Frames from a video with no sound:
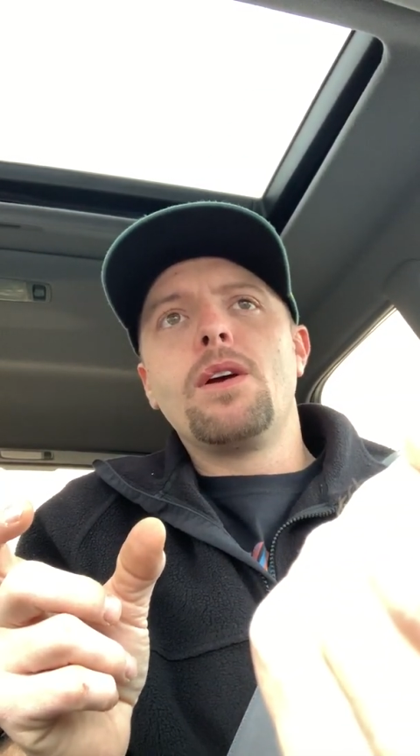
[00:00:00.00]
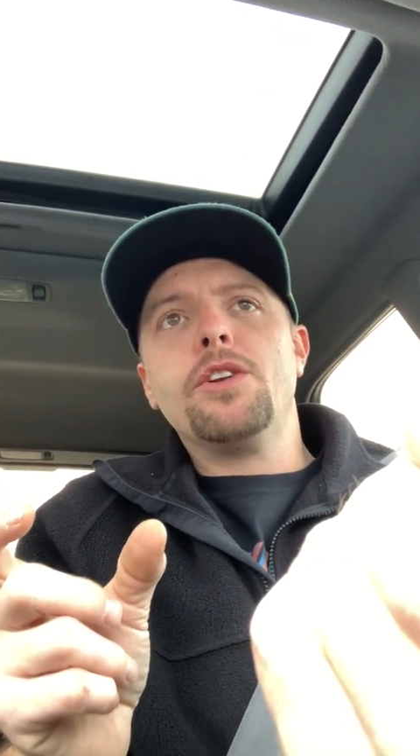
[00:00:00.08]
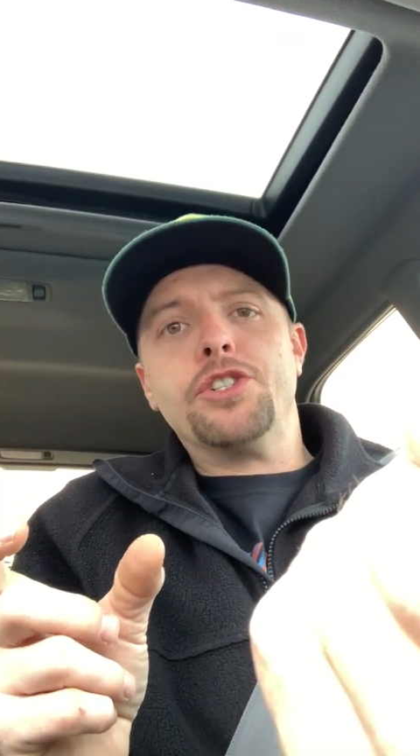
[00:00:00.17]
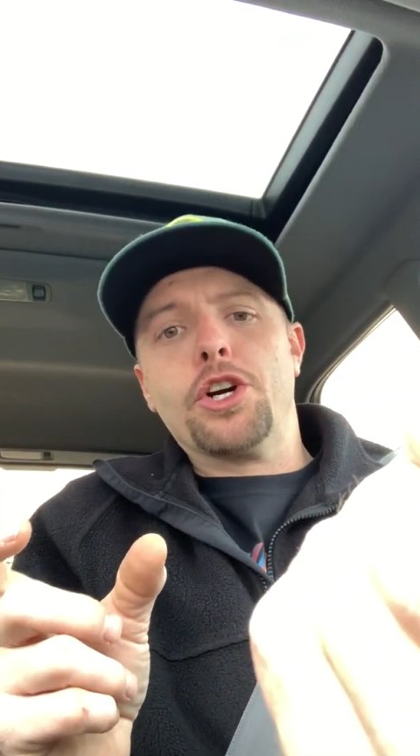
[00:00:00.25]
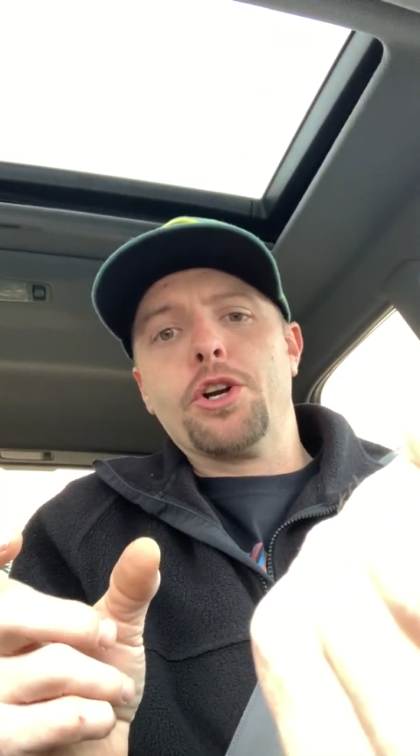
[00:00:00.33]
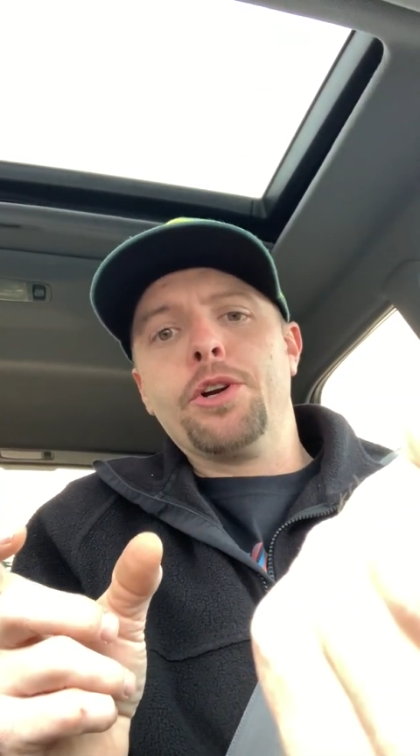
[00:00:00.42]

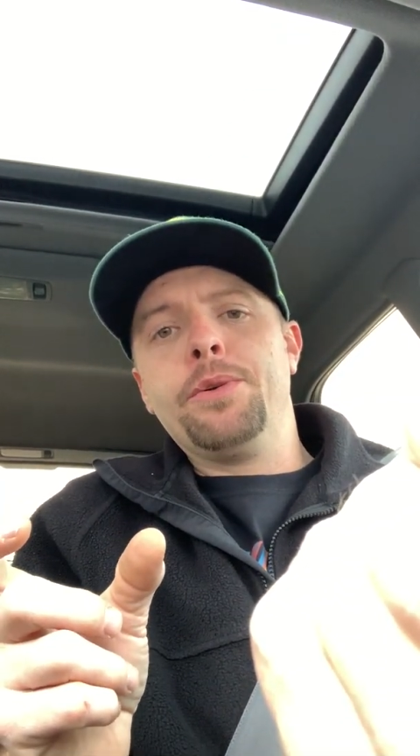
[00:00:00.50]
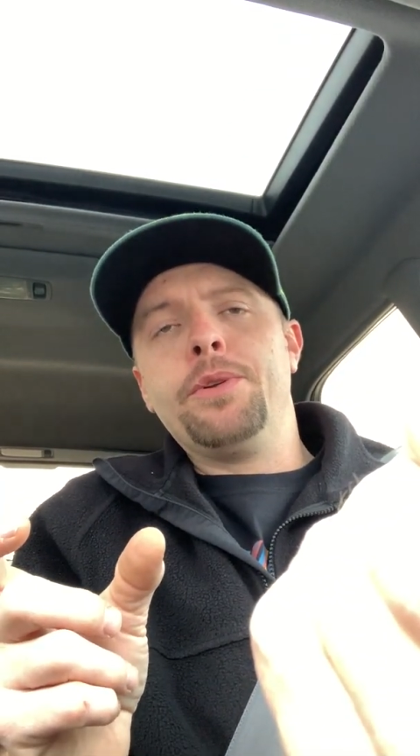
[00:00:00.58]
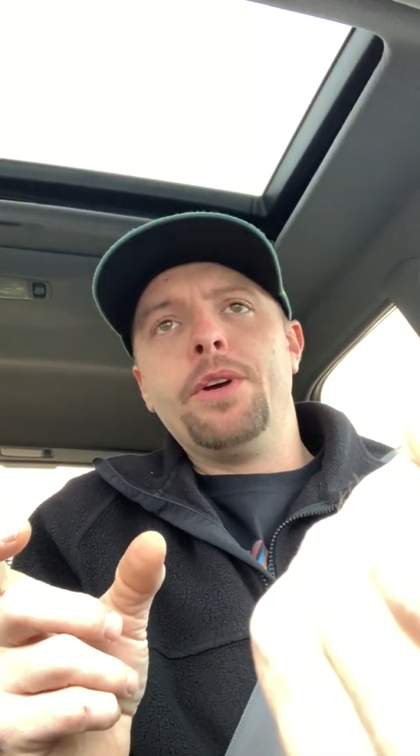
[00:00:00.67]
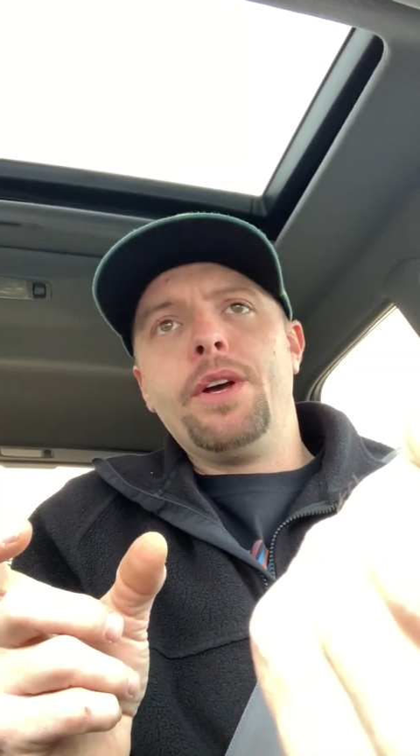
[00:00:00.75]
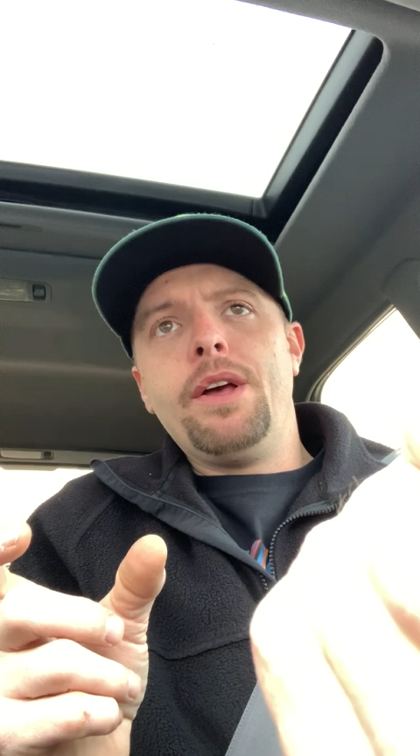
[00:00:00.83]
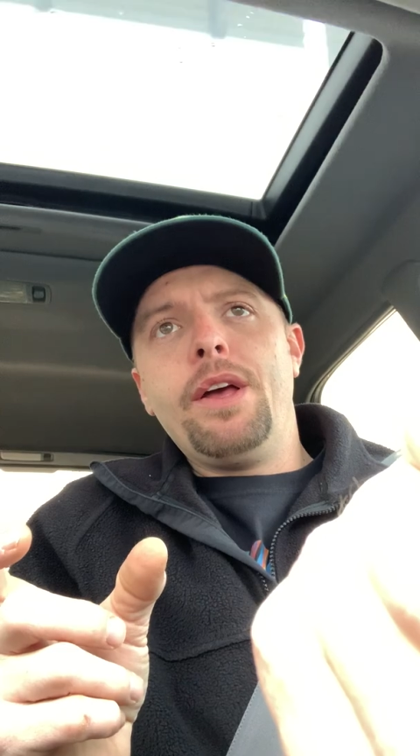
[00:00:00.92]
dirt.
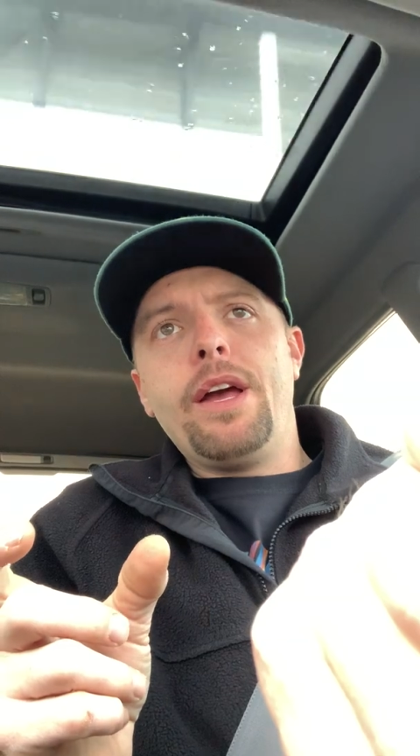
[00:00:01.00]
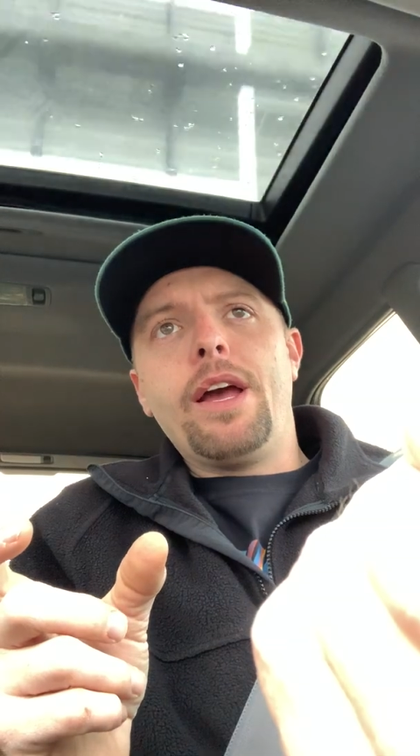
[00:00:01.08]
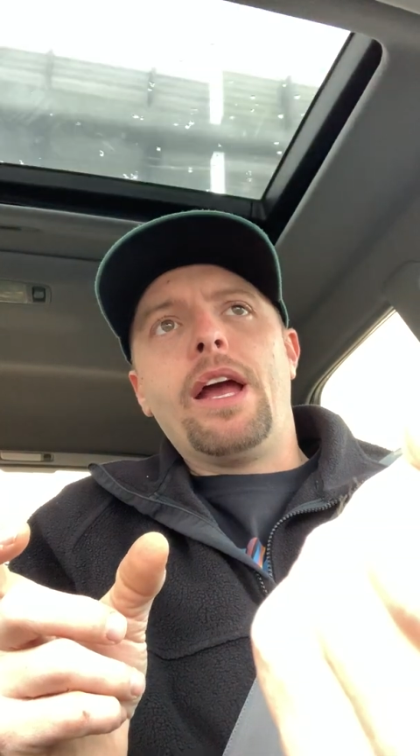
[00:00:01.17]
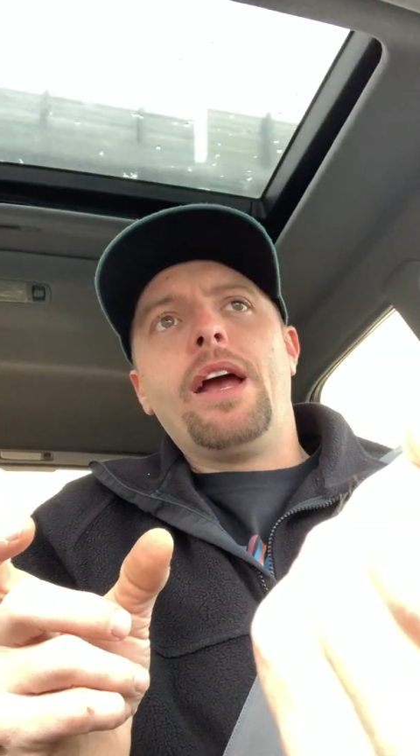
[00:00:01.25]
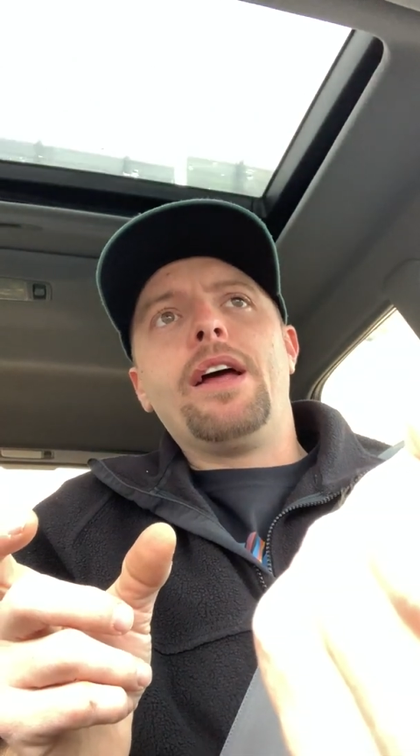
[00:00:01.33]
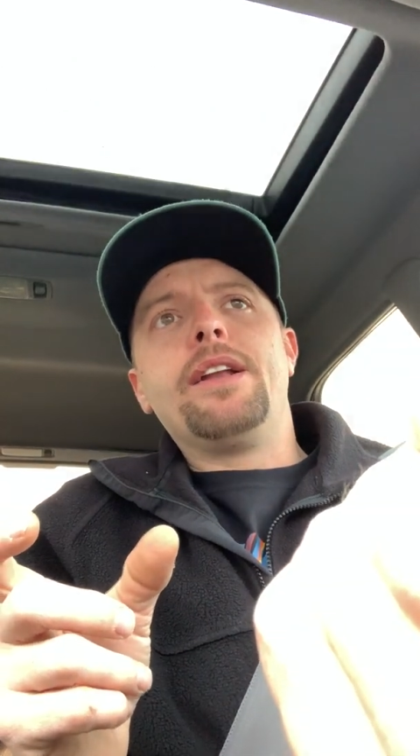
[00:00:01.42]

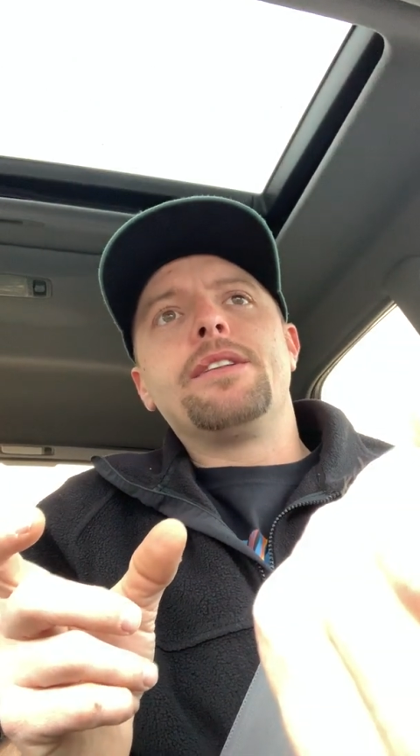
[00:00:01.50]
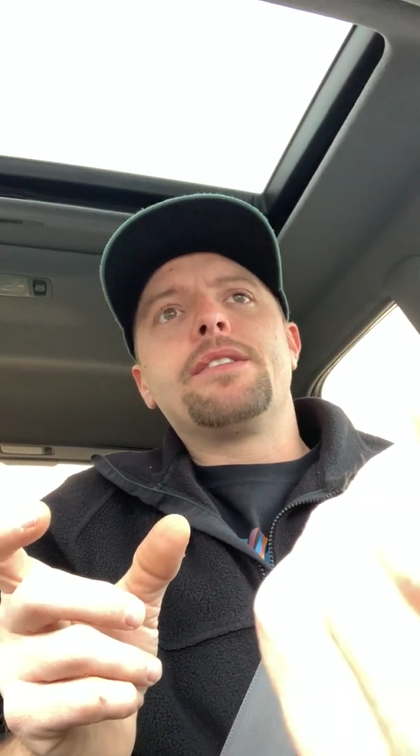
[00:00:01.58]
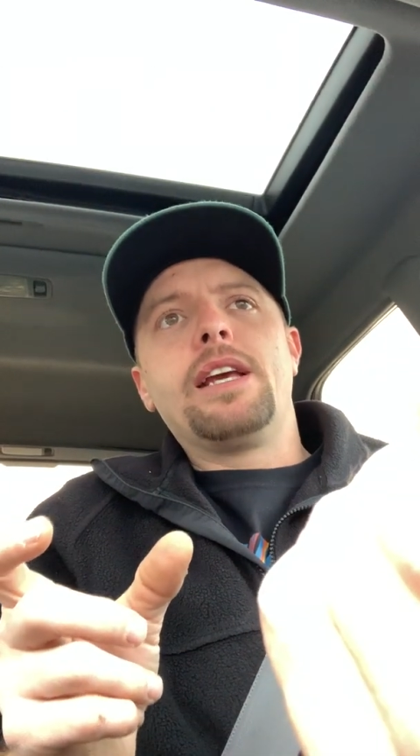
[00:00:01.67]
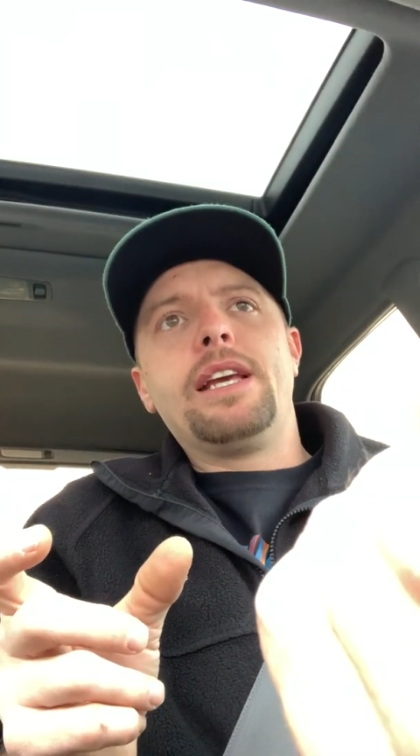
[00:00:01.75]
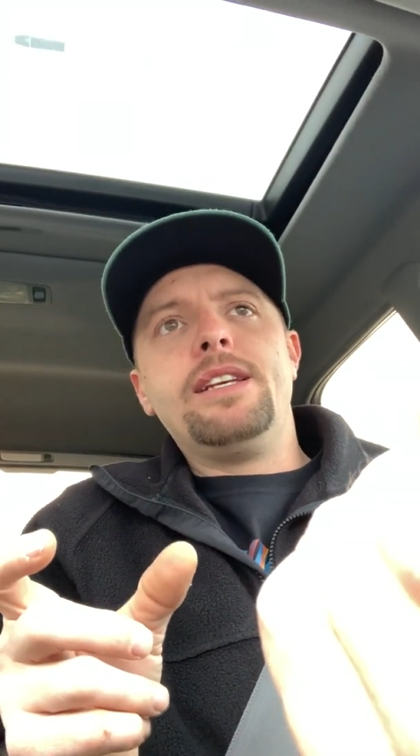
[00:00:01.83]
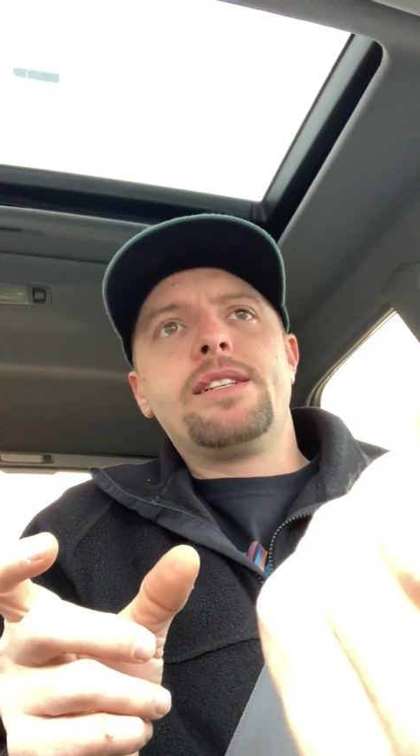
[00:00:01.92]

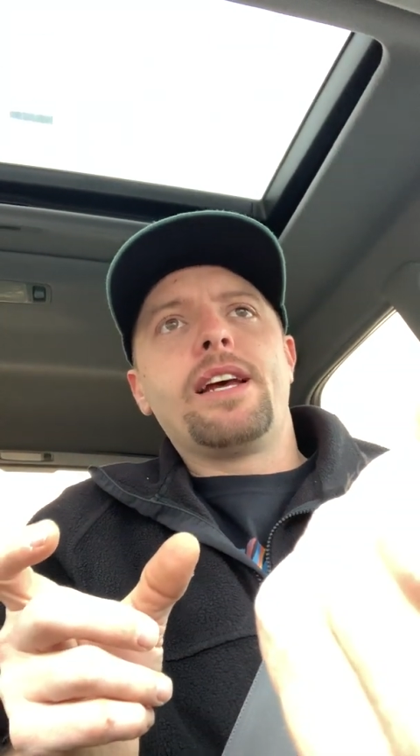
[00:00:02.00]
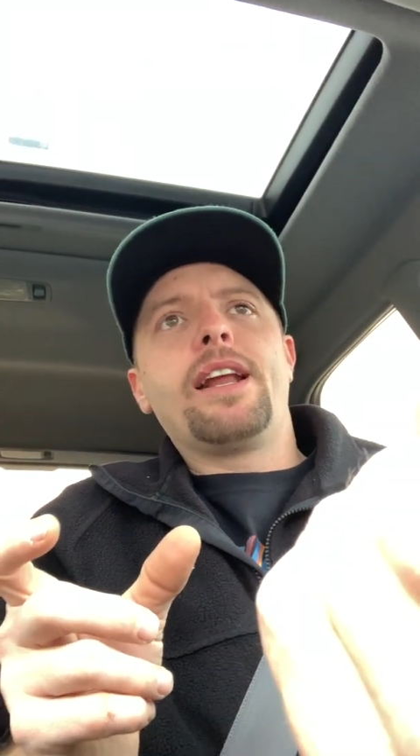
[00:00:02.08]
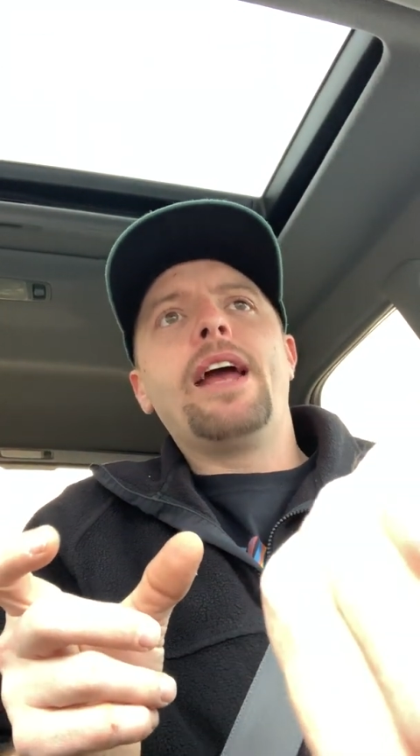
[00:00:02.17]
And he said,